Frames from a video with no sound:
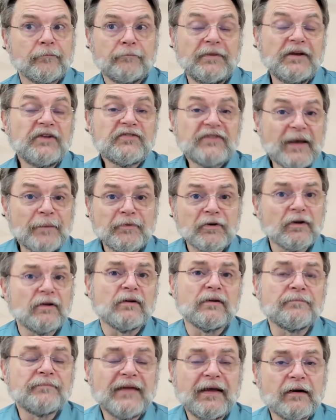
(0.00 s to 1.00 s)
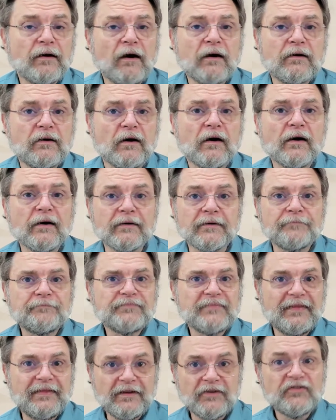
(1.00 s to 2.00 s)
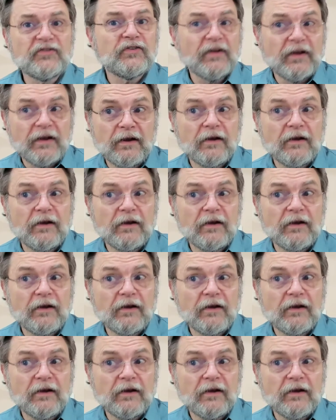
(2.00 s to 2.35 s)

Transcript: Be skeptical and on guard. This